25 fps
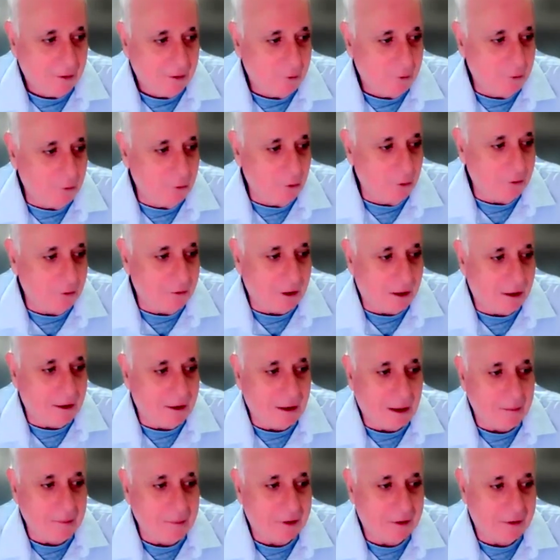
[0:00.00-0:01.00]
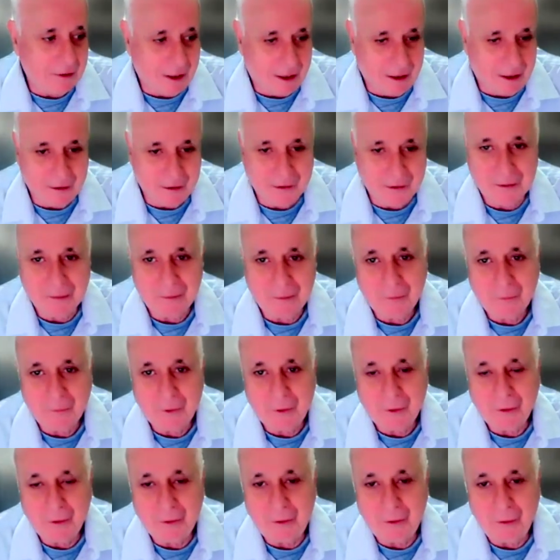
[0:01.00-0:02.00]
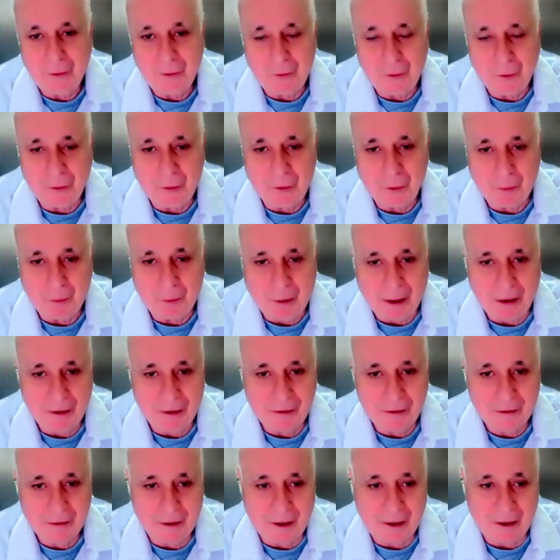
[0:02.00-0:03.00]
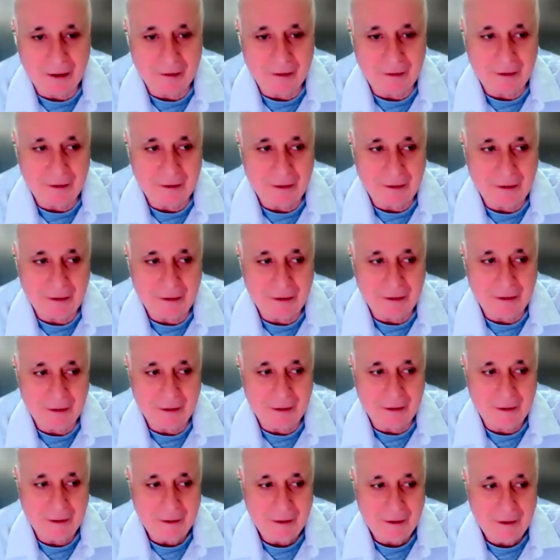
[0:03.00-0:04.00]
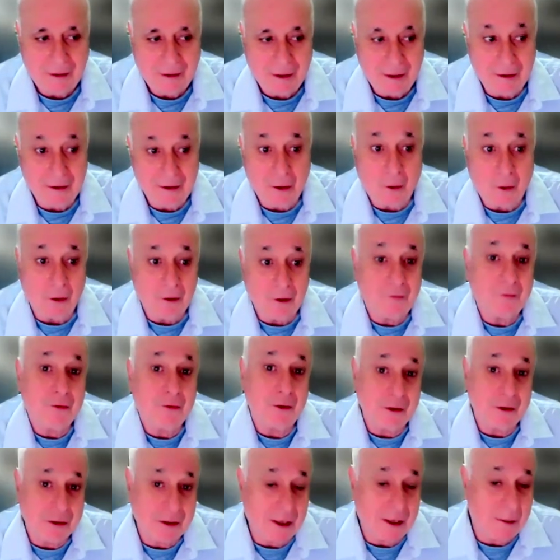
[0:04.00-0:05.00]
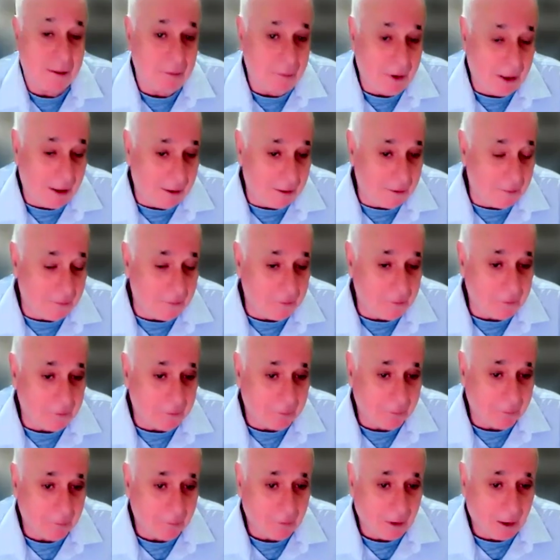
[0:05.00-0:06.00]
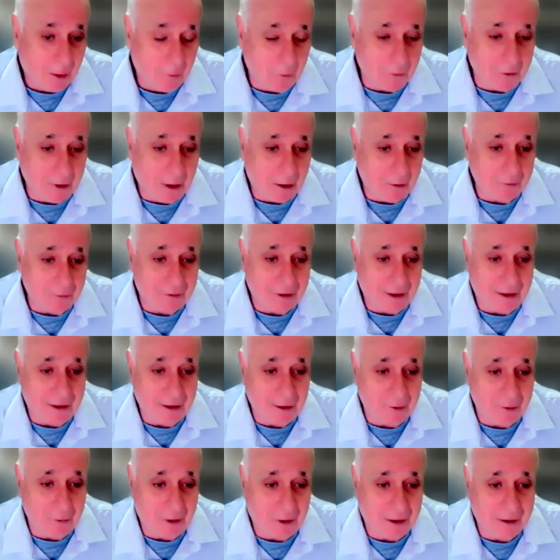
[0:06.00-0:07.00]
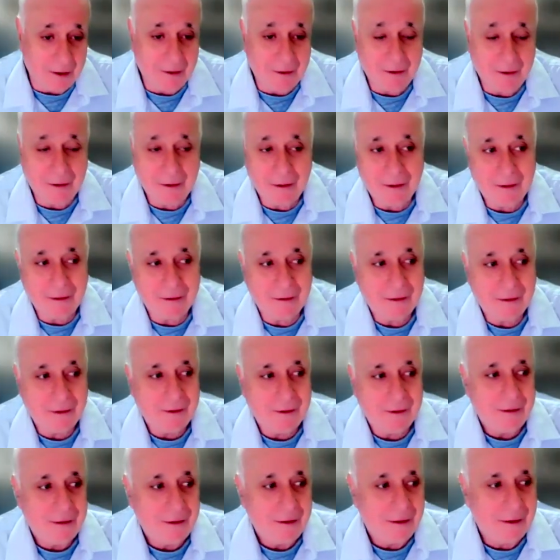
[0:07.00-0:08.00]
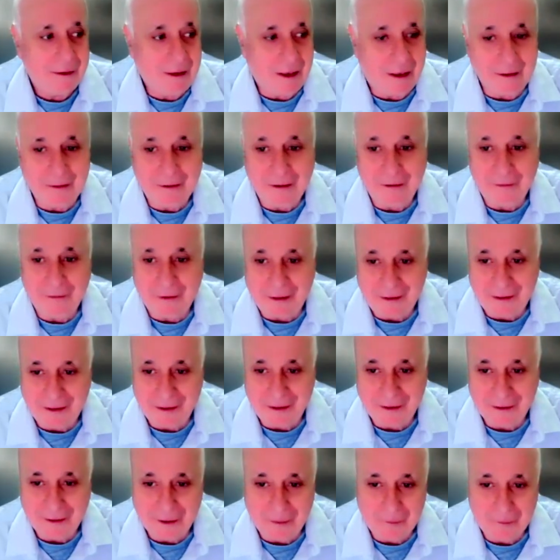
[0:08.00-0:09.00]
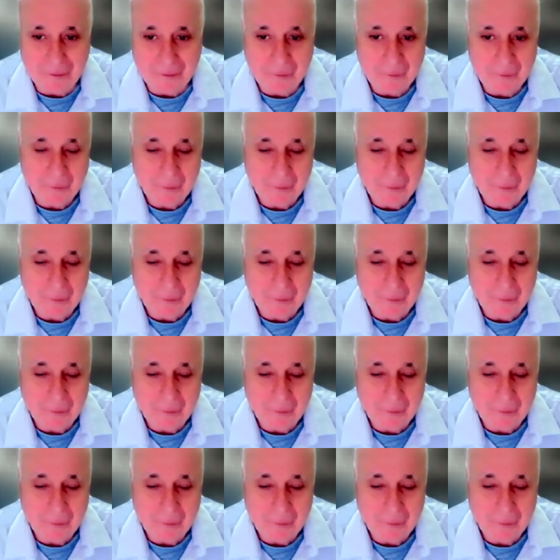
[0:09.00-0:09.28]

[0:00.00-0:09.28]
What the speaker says: could not acclimatize to Palestine, and the olive trees came back without anyone cultivating them,